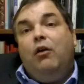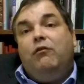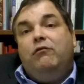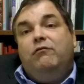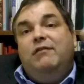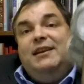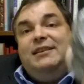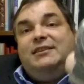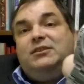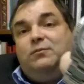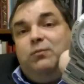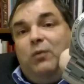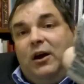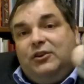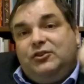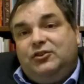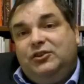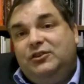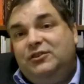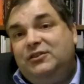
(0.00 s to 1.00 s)

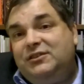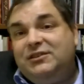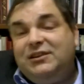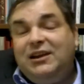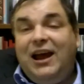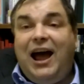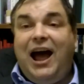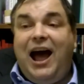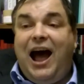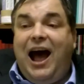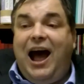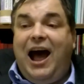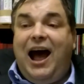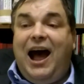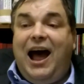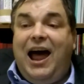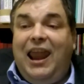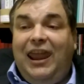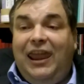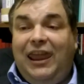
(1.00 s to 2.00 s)
Wristwatches
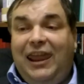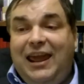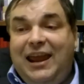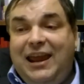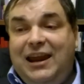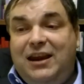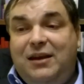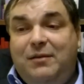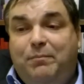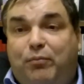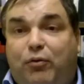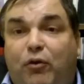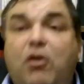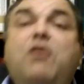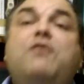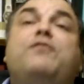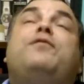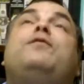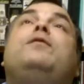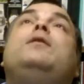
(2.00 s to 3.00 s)
are lien proof